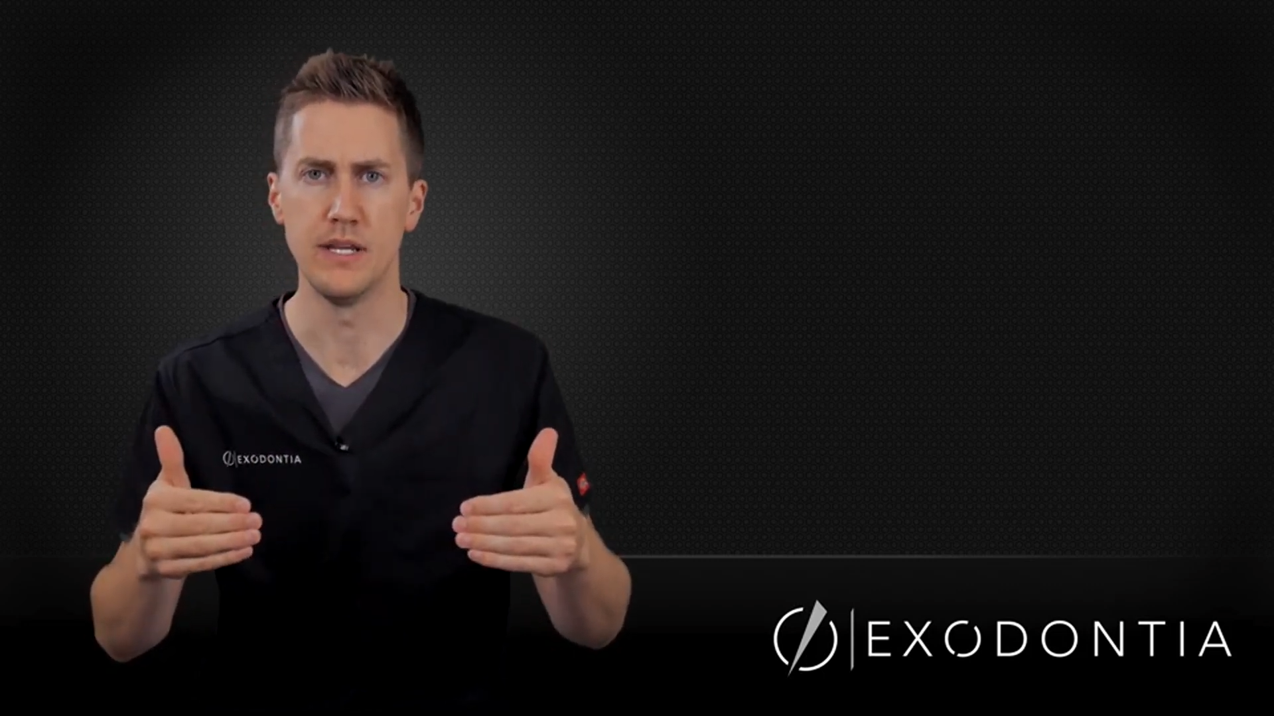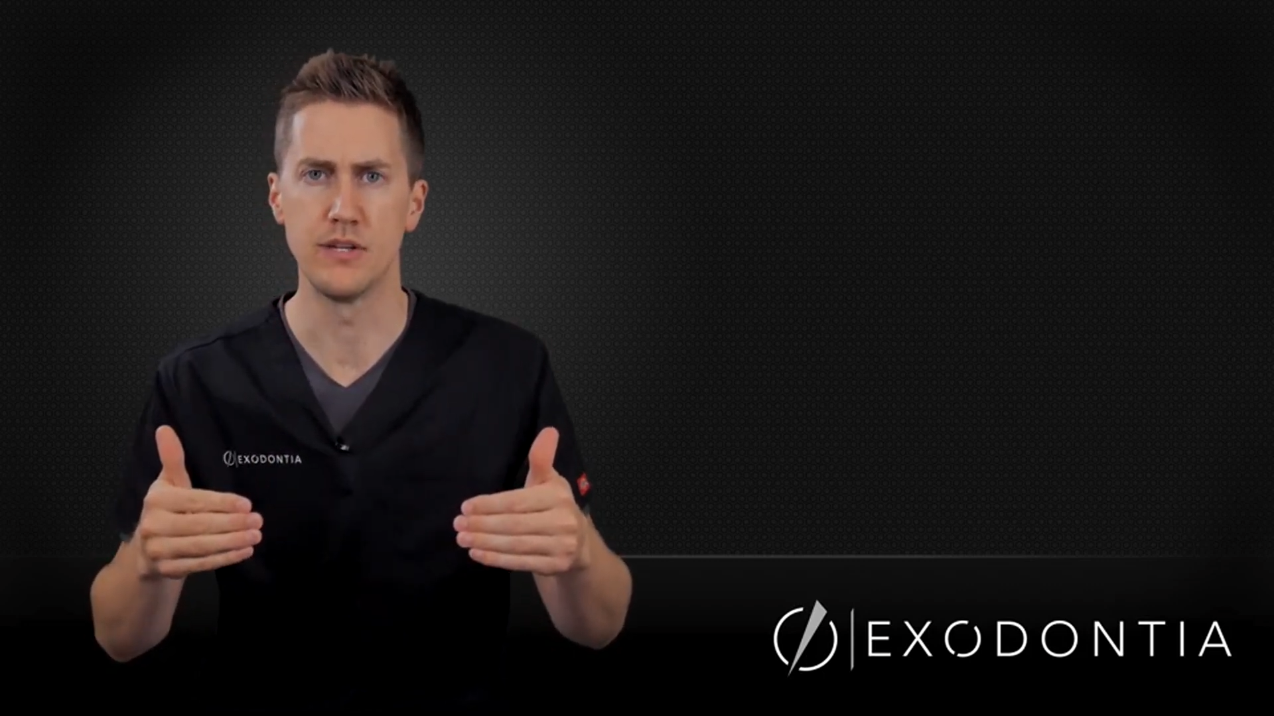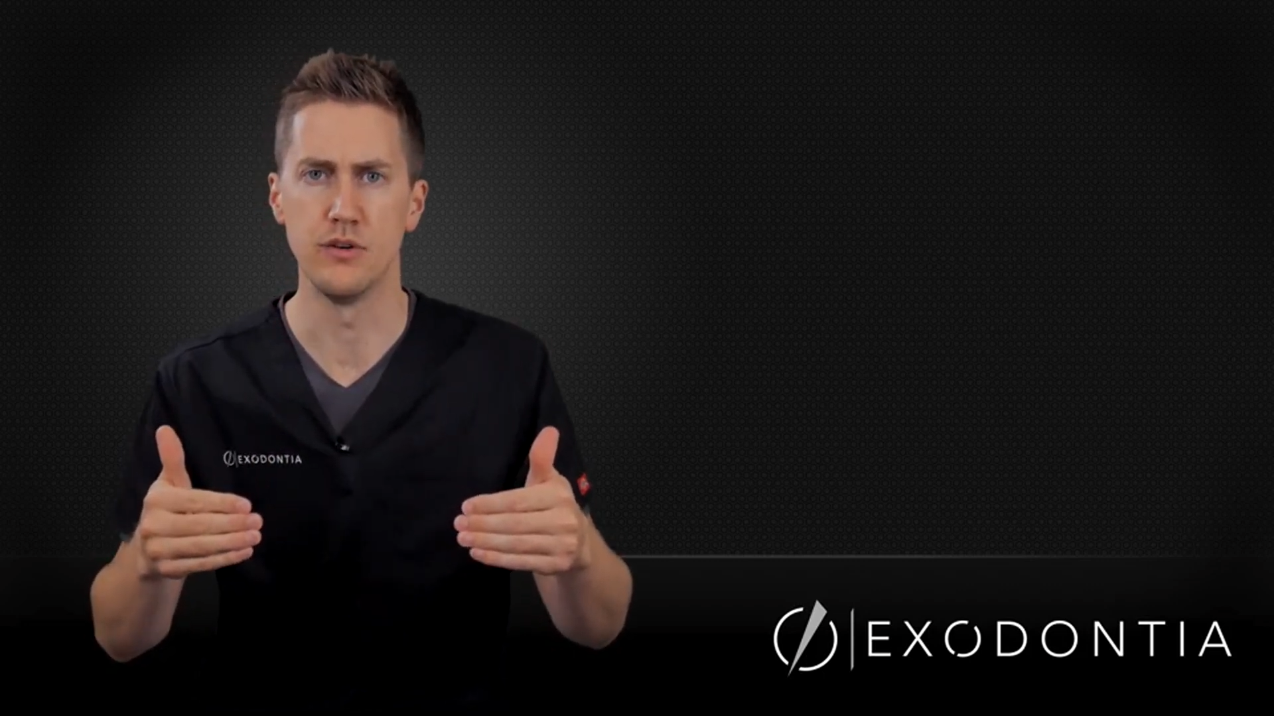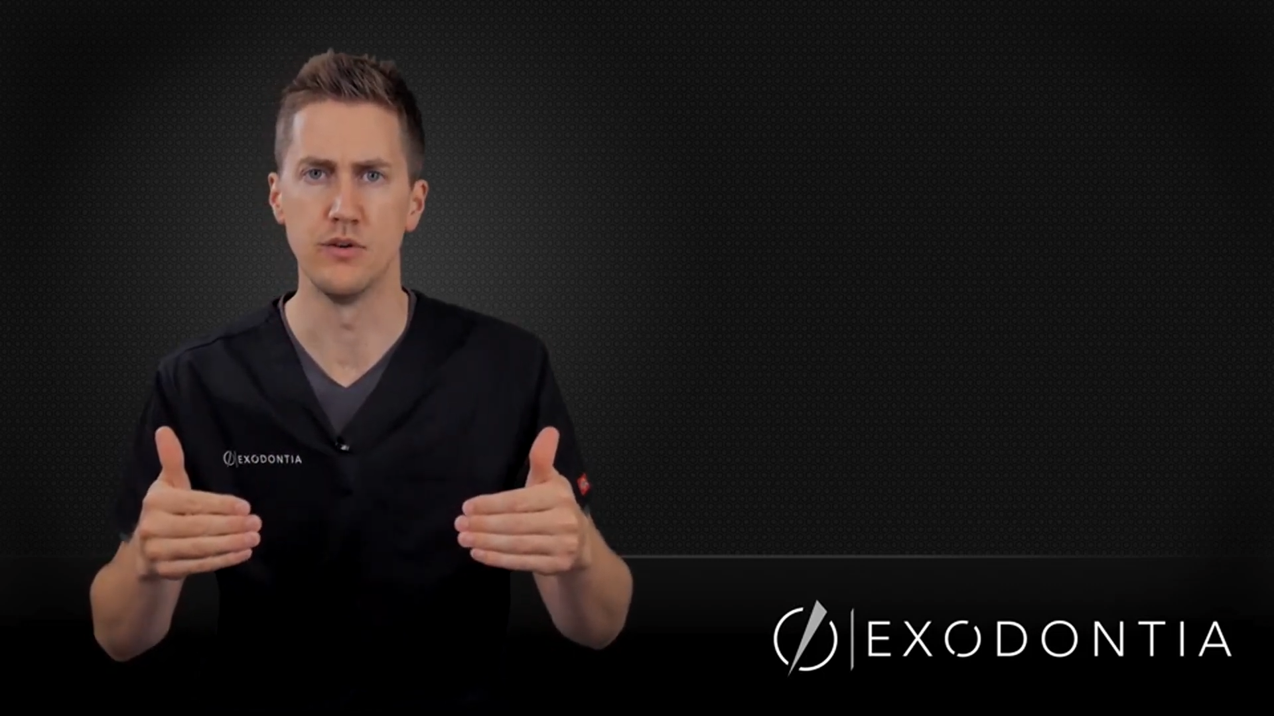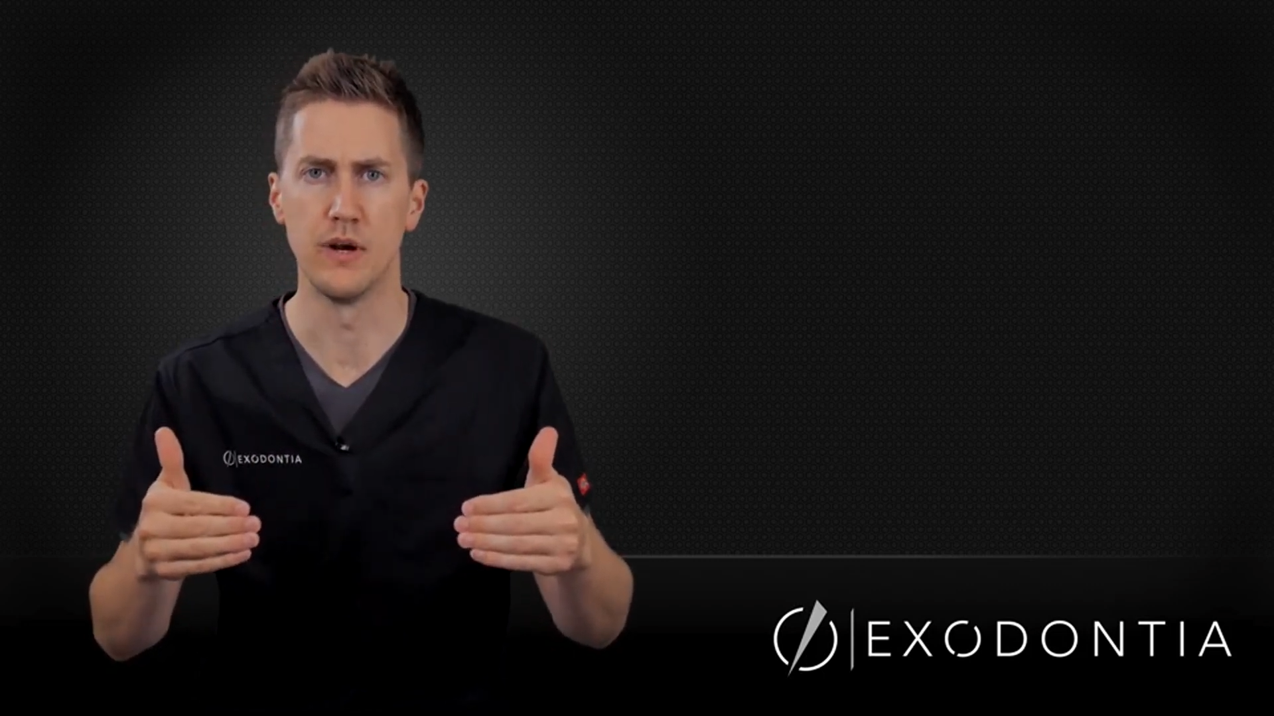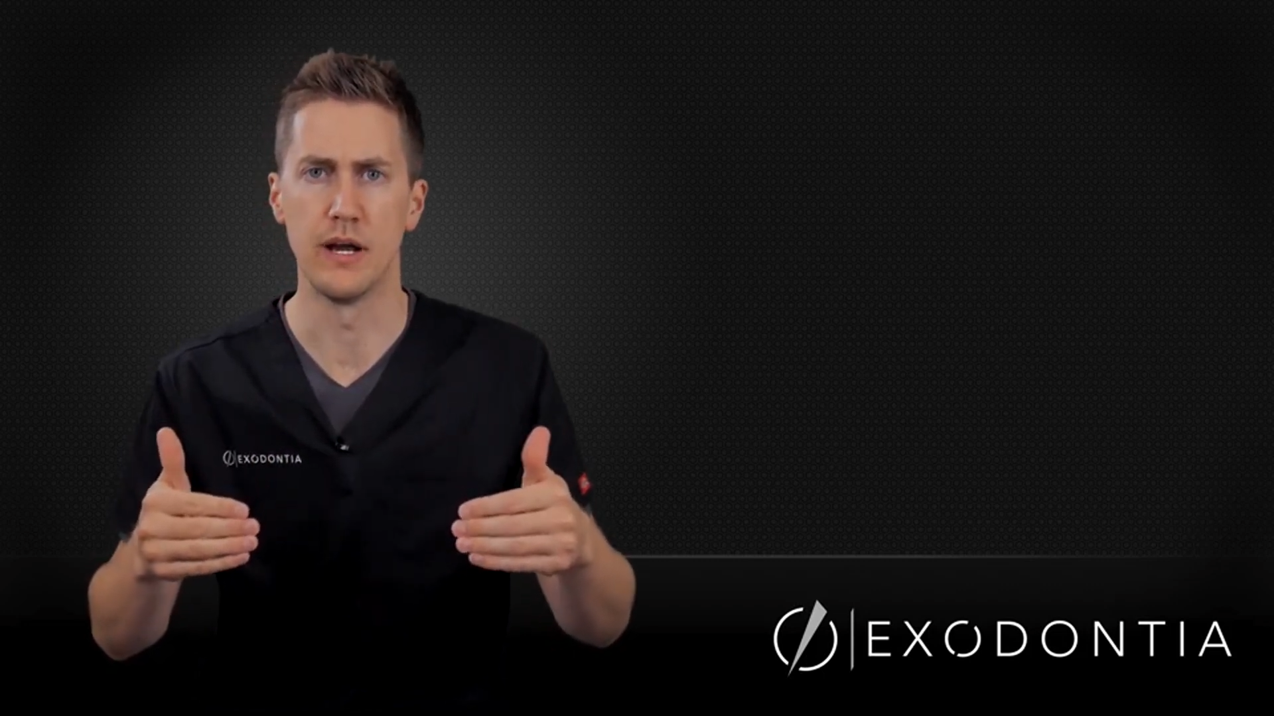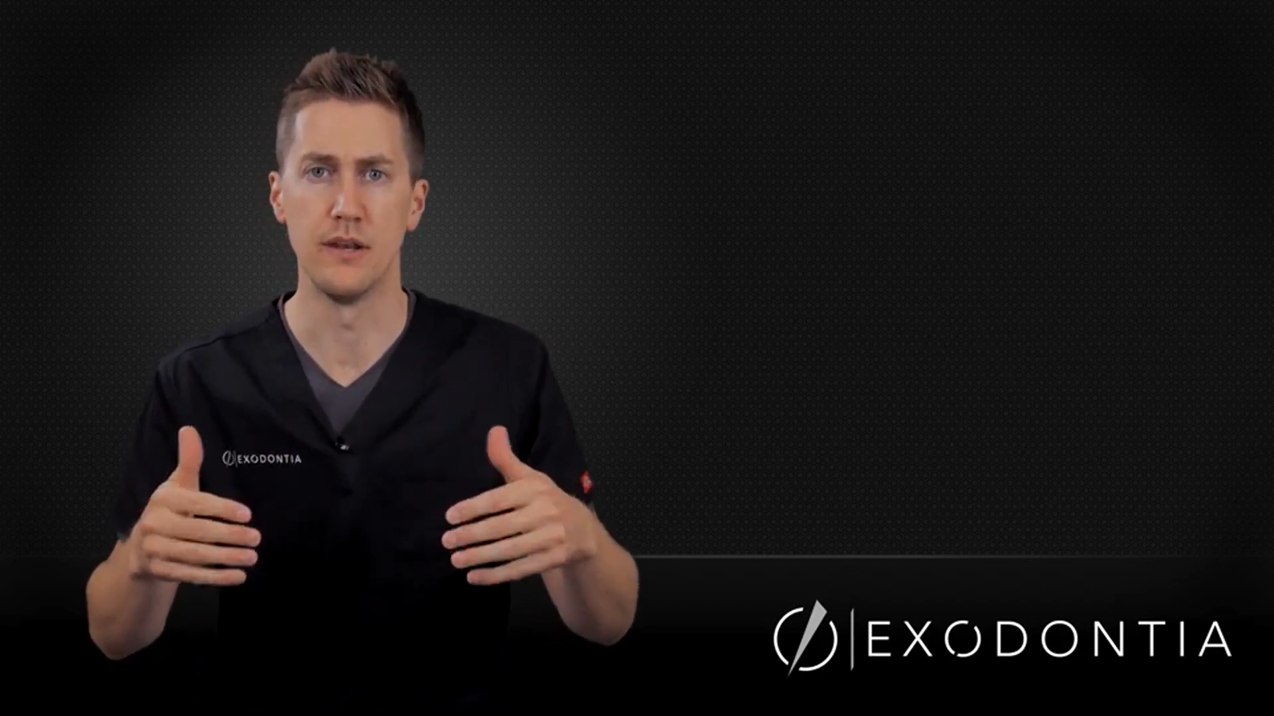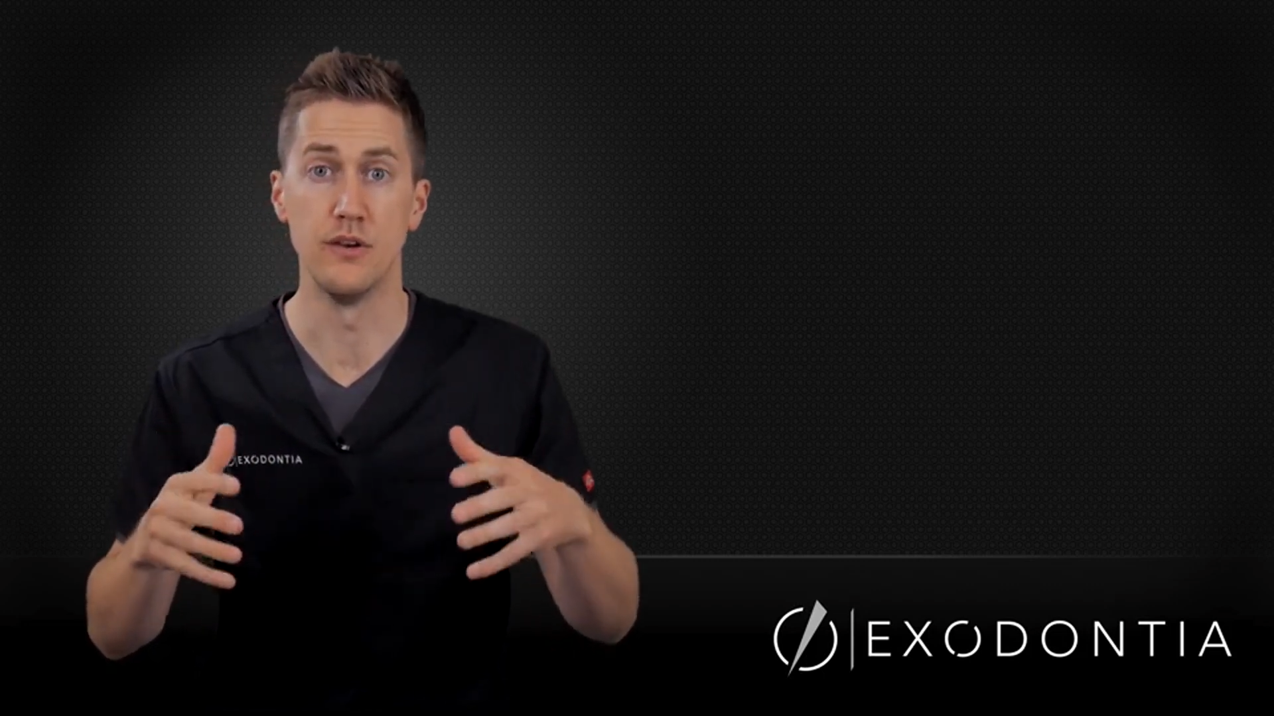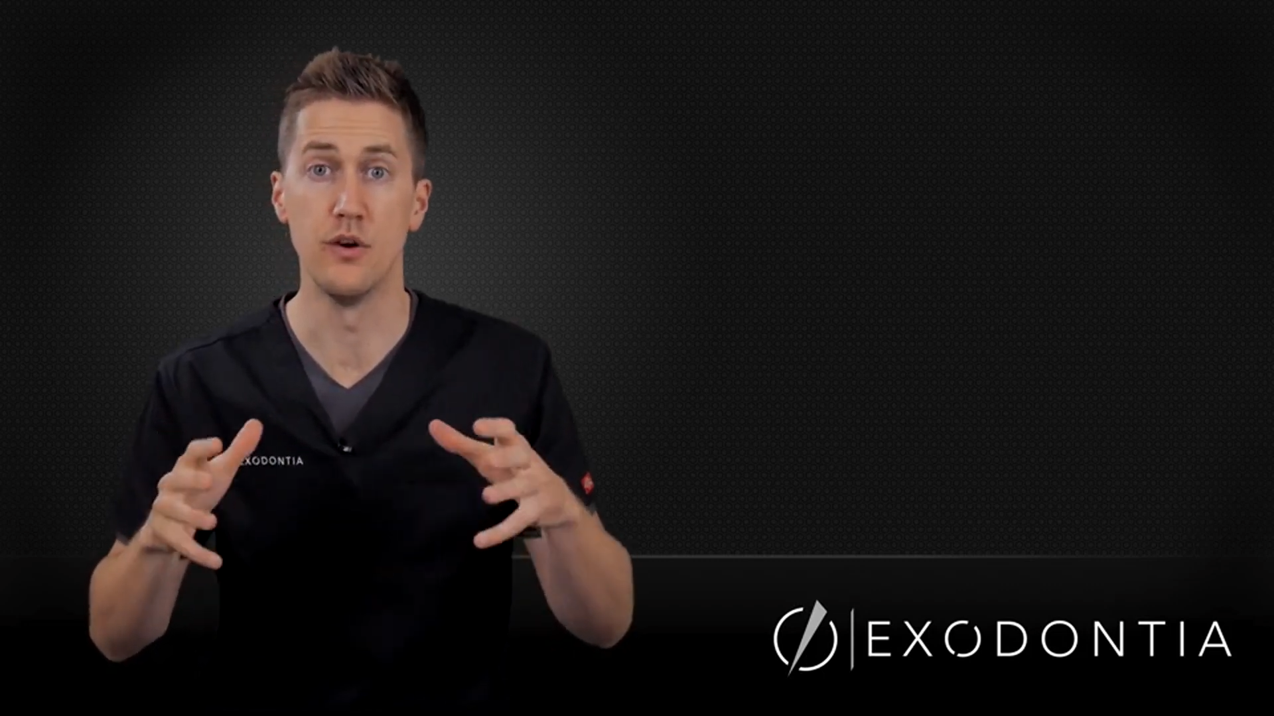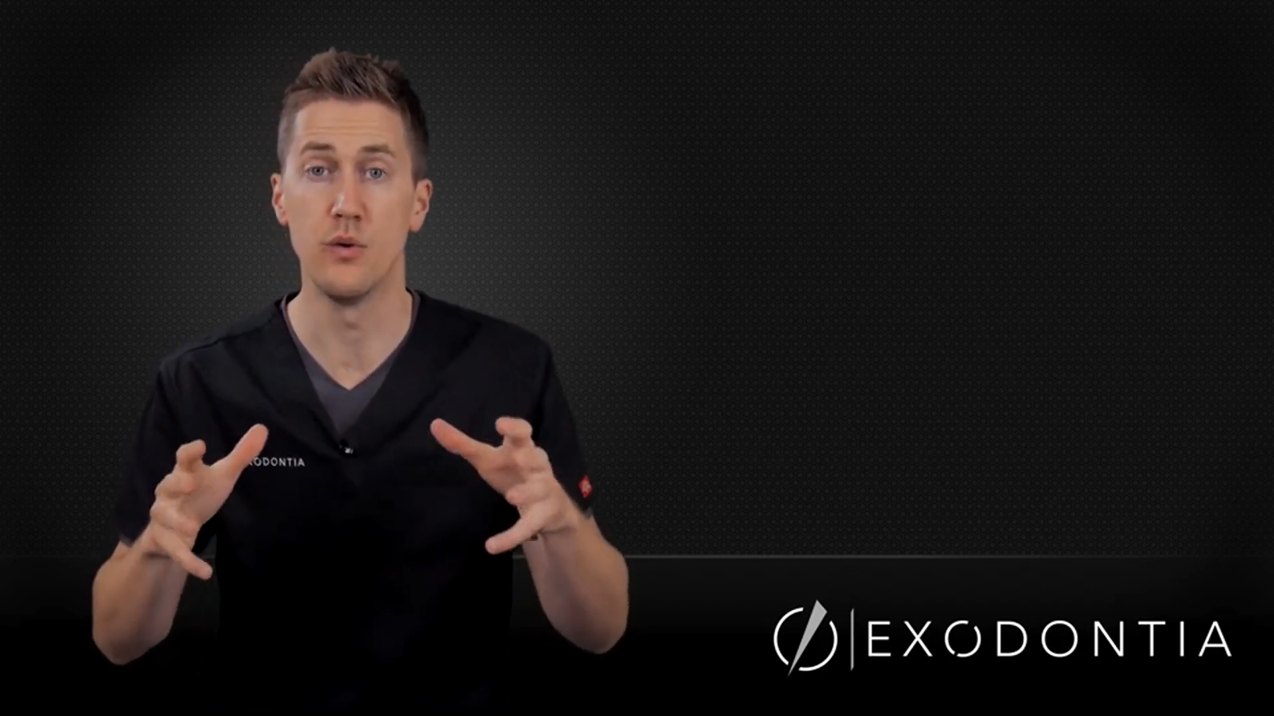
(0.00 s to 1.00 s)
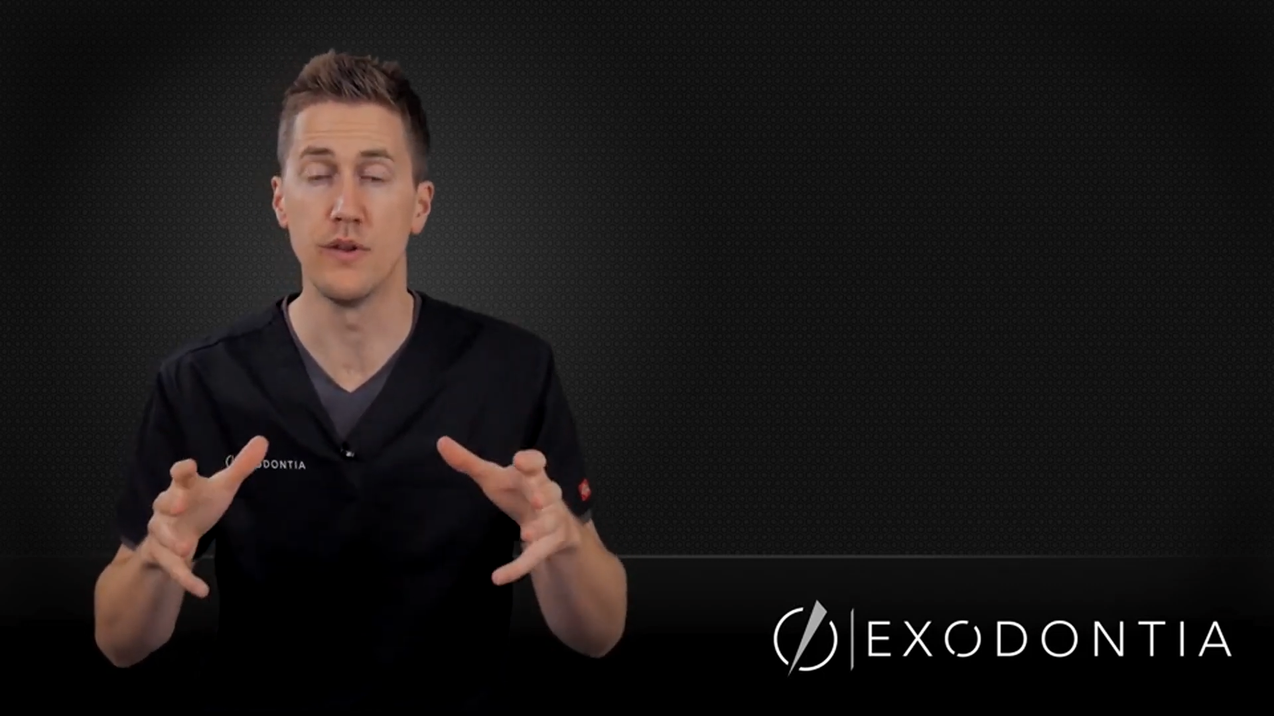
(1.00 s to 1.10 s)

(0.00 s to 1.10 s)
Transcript: to know